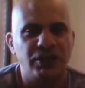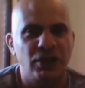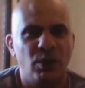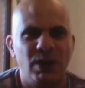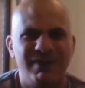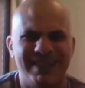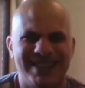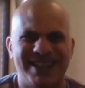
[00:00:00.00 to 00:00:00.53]
And
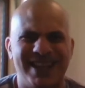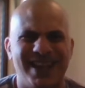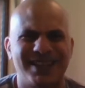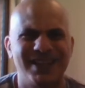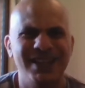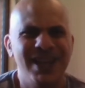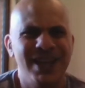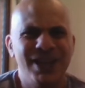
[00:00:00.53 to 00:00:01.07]
all of a
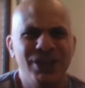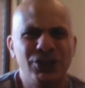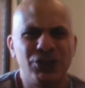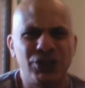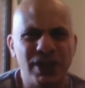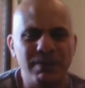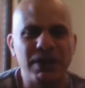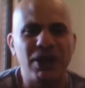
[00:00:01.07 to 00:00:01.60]
sudden,
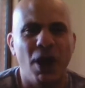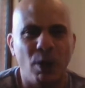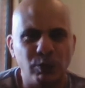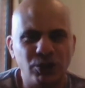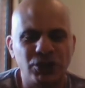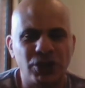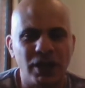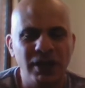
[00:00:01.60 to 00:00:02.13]
Jimmy
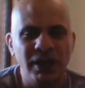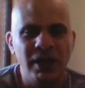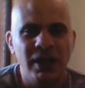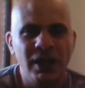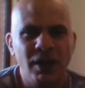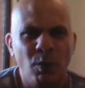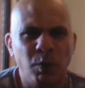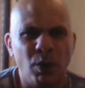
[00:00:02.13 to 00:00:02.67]
Olsen
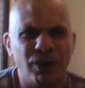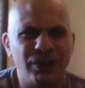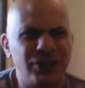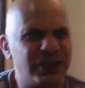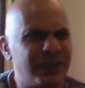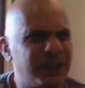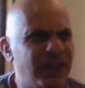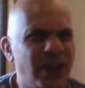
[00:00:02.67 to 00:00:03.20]

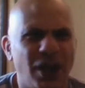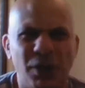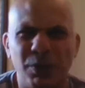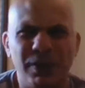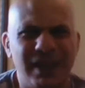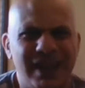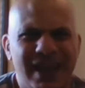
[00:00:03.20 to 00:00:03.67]
was, you know,